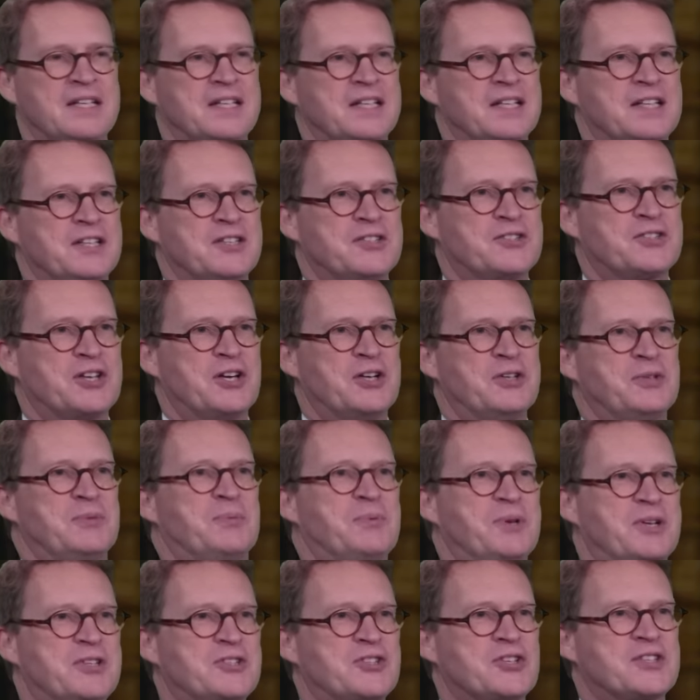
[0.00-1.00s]
Yeah. So
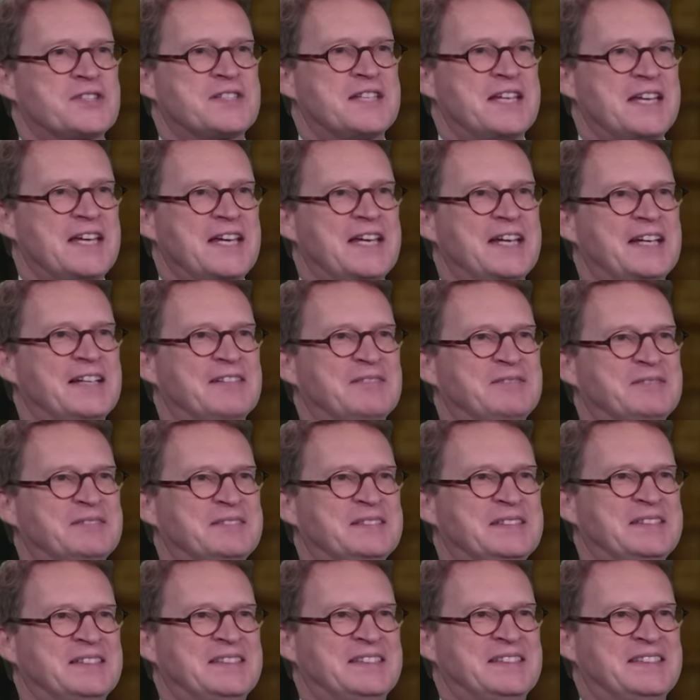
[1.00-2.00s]
we're just here
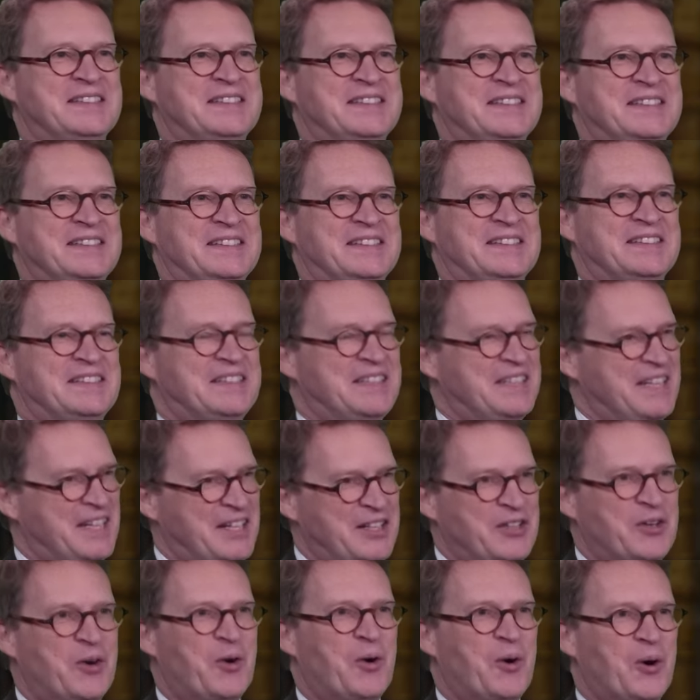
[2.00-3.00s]

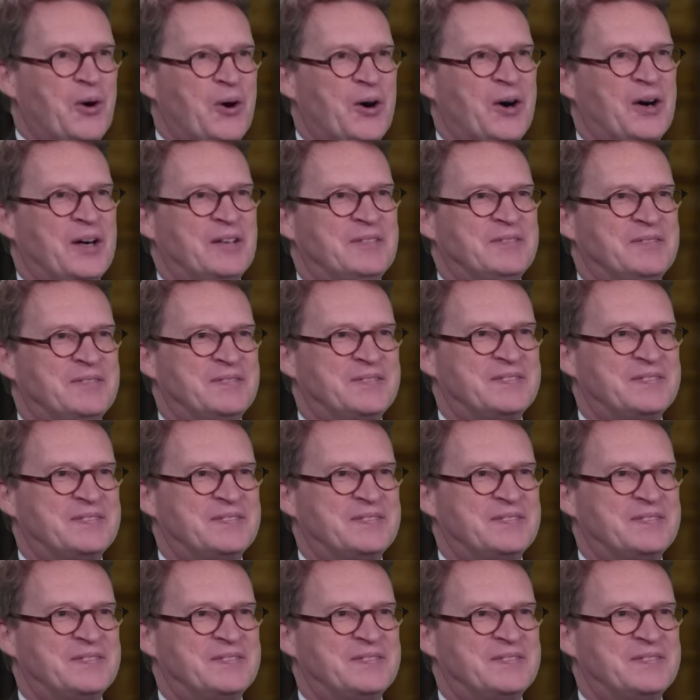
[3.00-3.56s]
in awe,